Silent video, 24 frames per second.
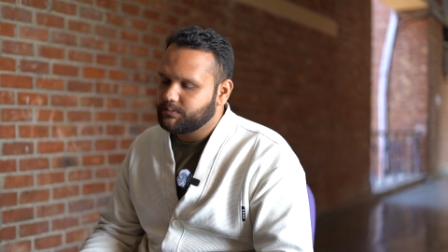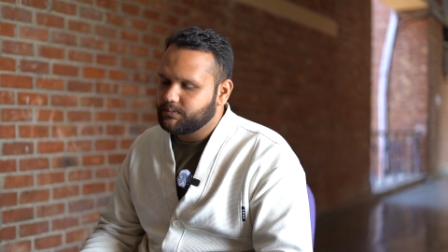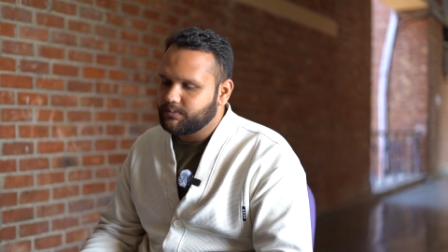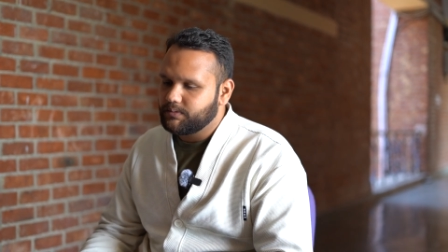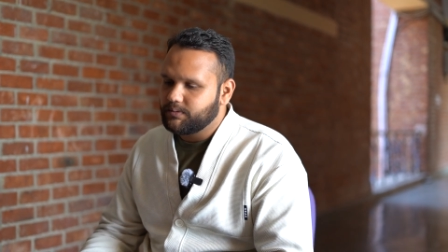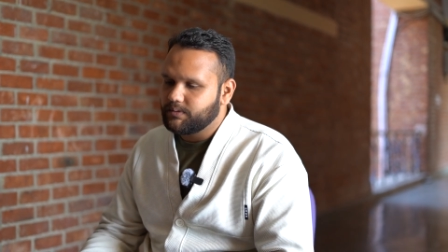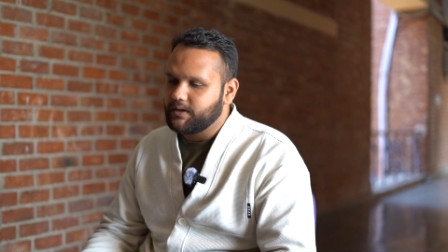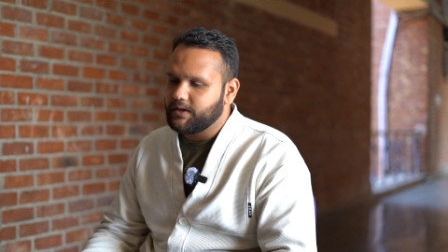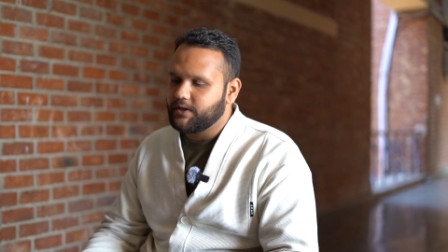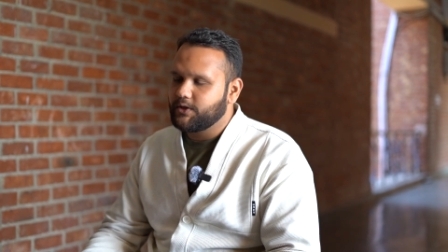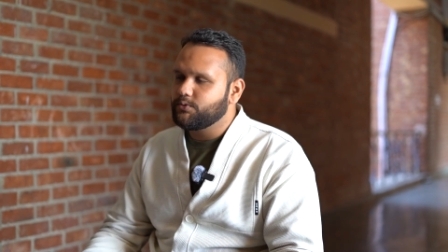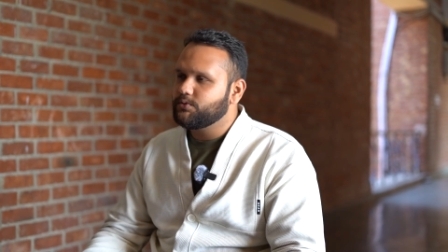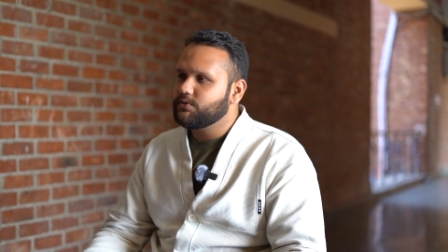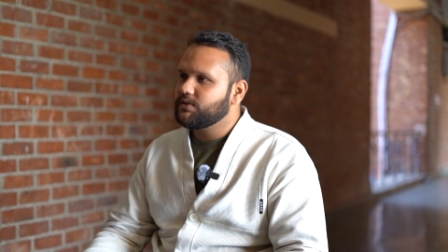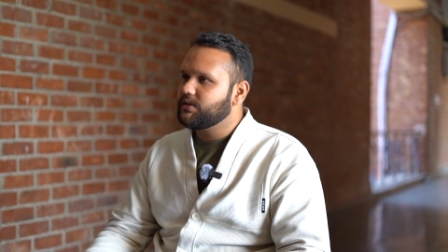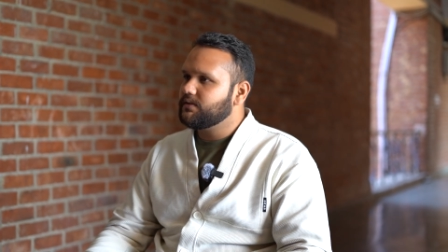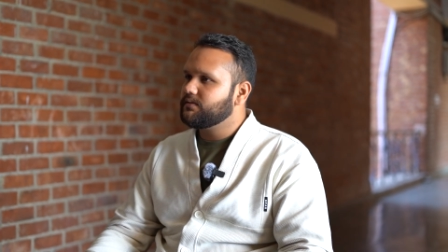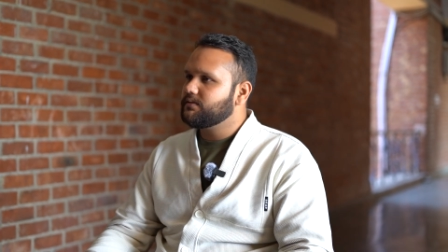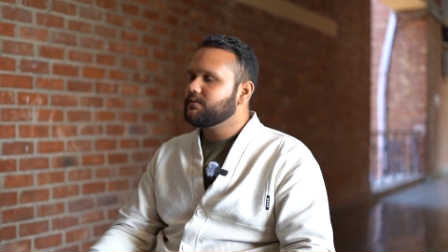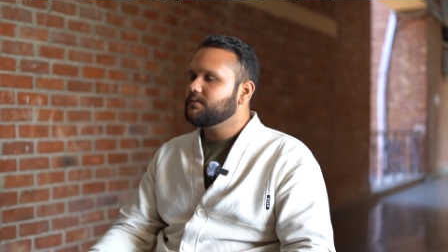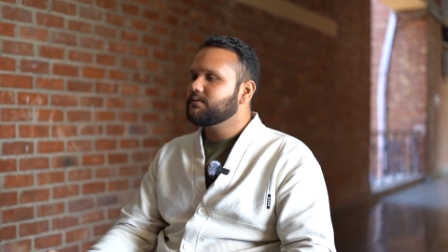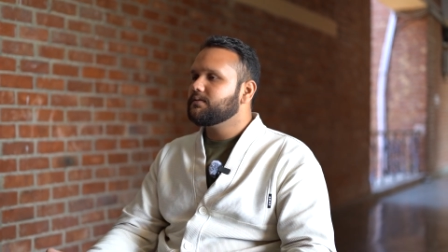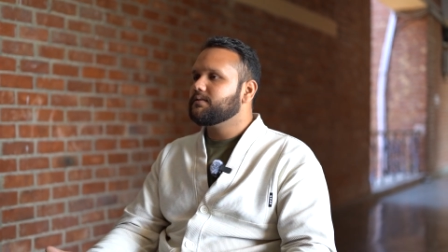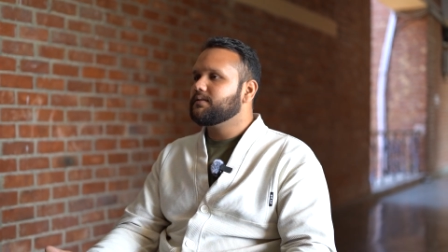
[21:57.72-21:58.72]

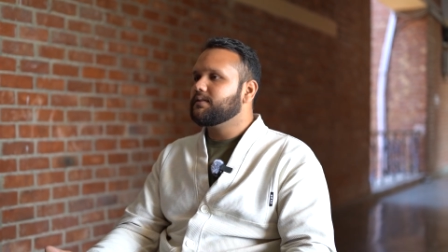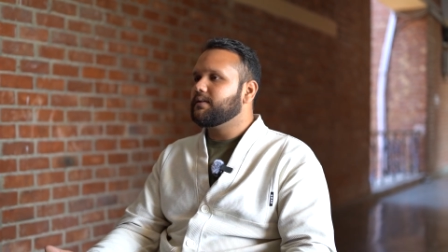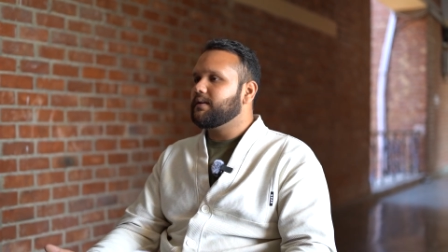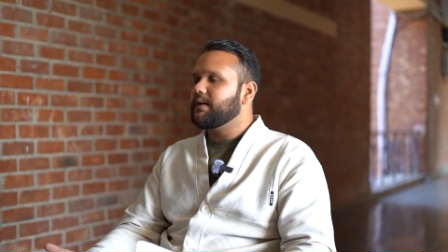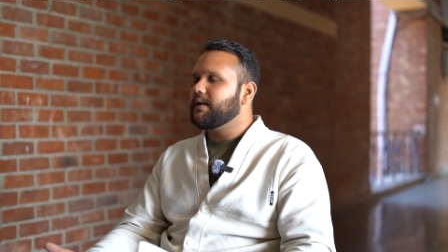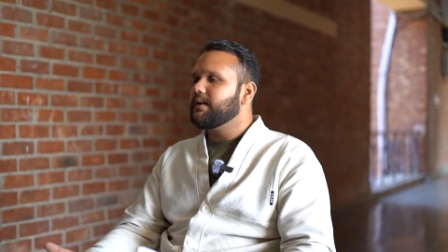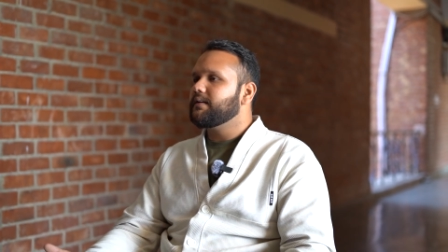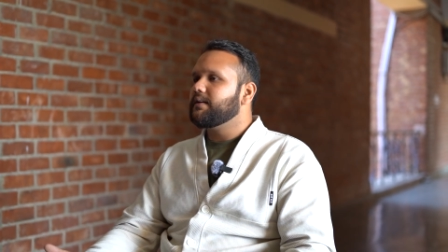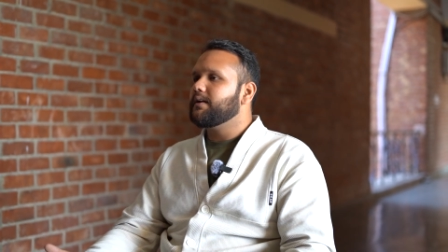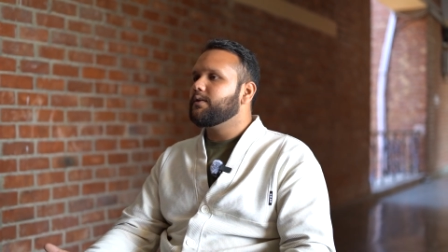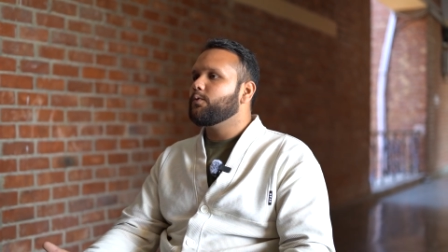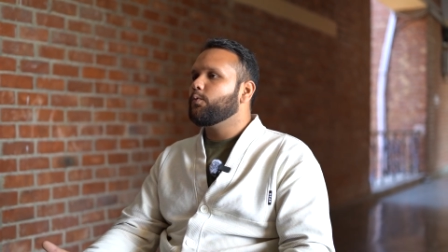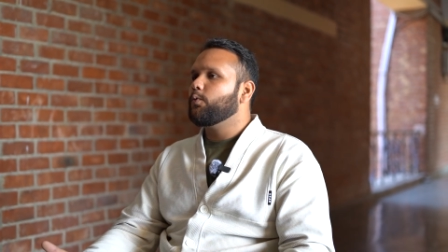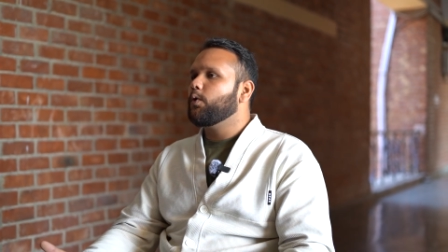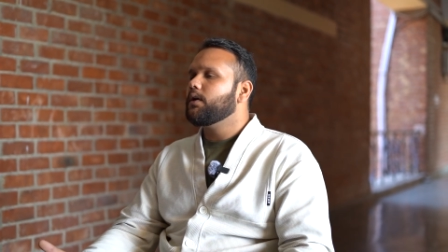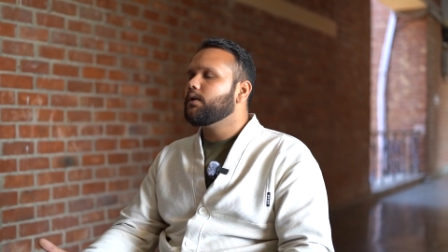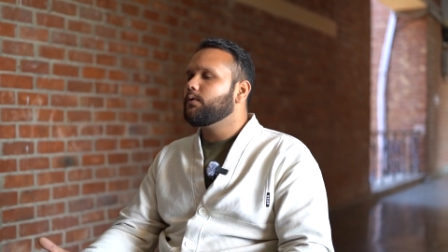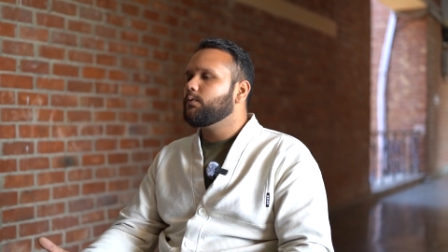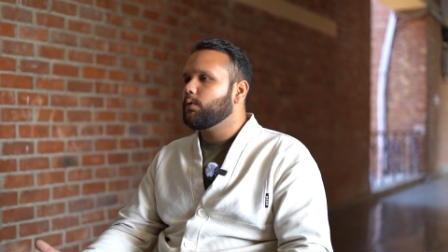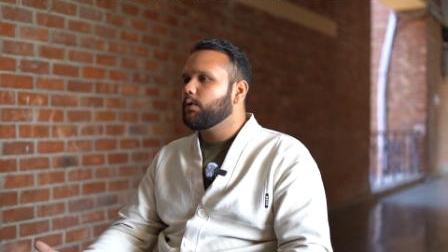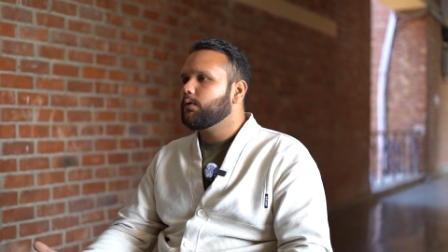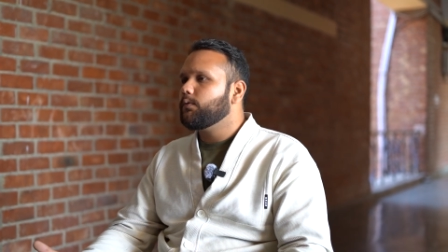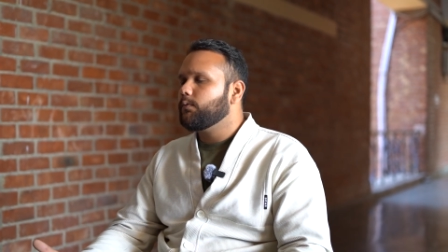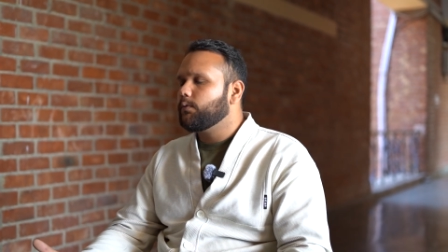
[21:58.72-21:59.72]
accusations correct? And
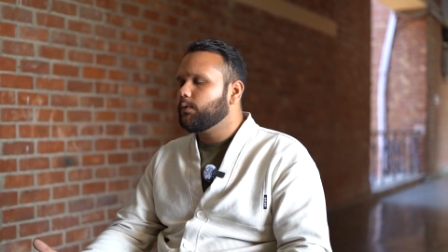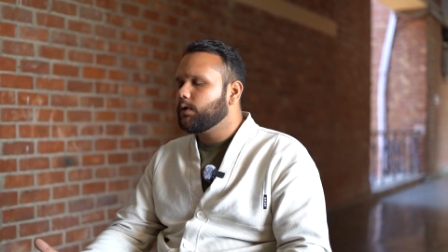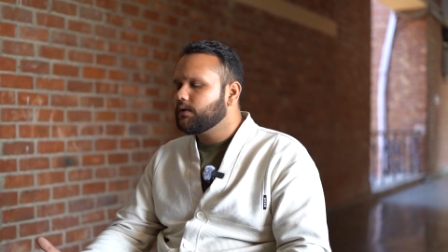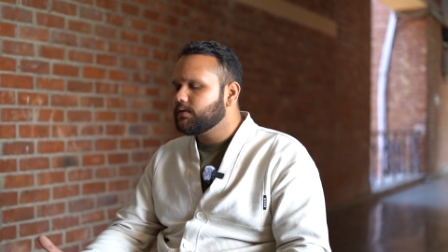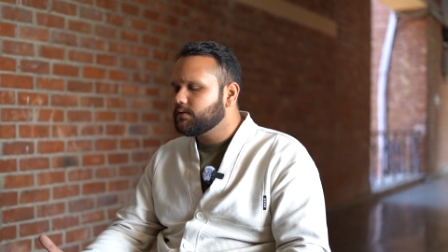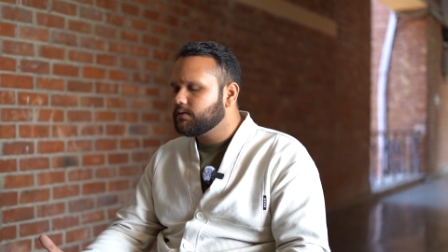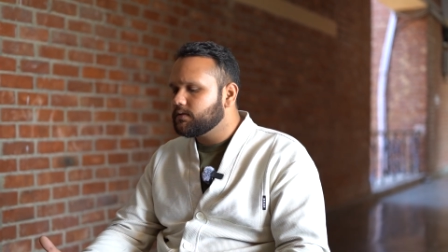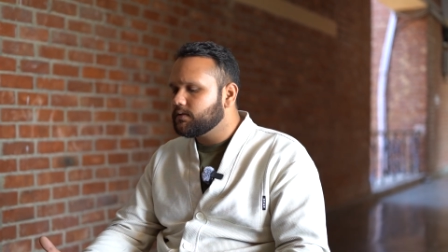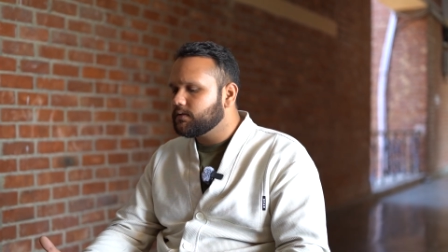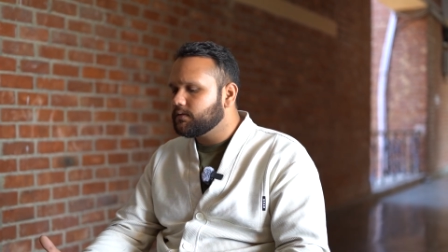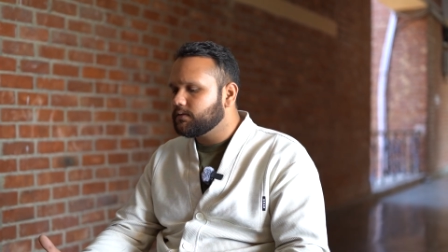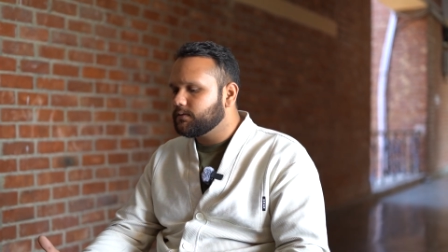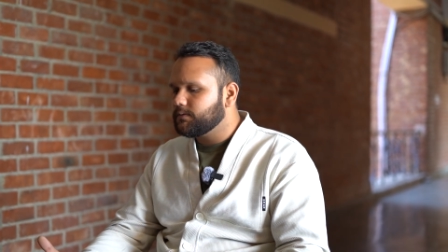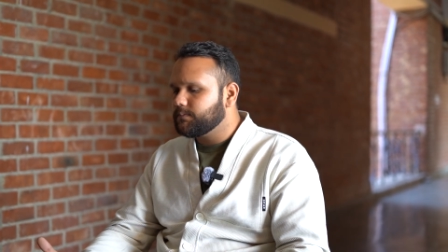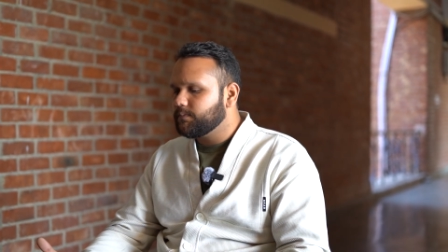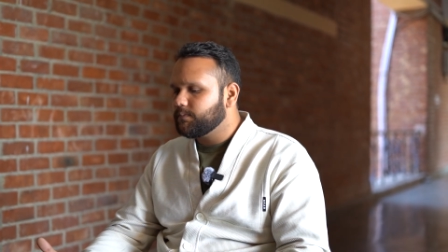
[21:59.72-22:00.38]
what's the